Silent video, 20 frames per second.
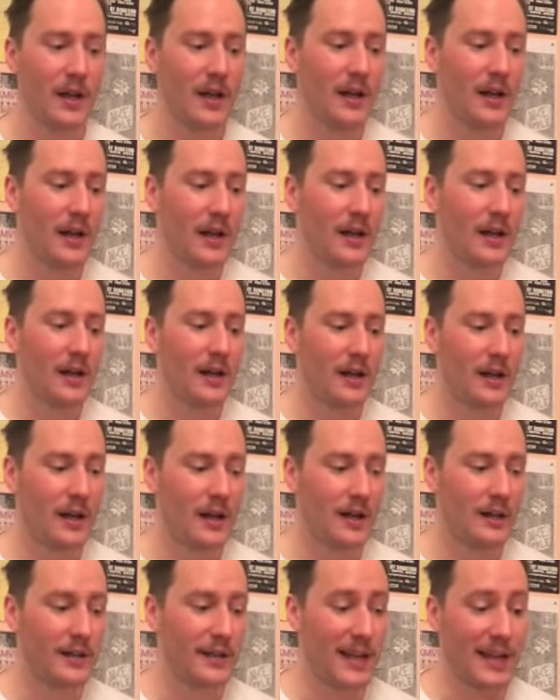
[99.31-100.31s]

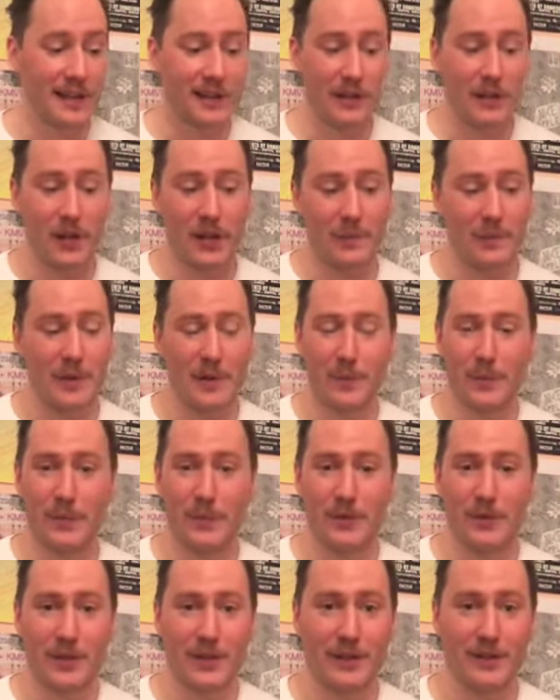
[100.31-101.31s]
that a lot of
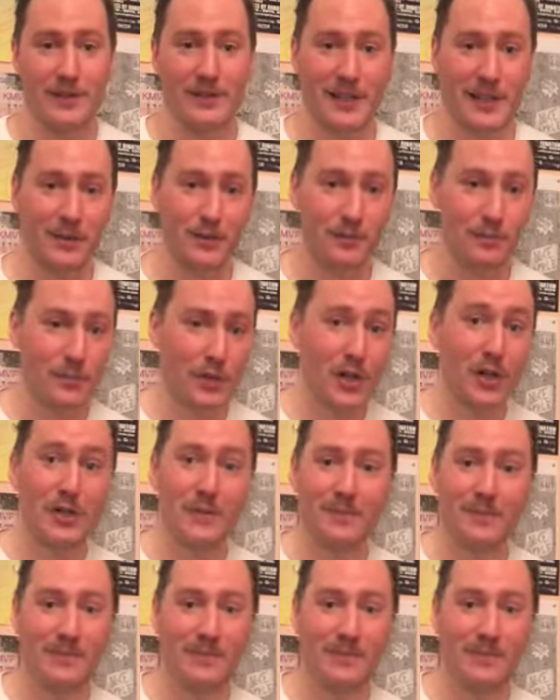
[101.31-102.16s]
people think sound good.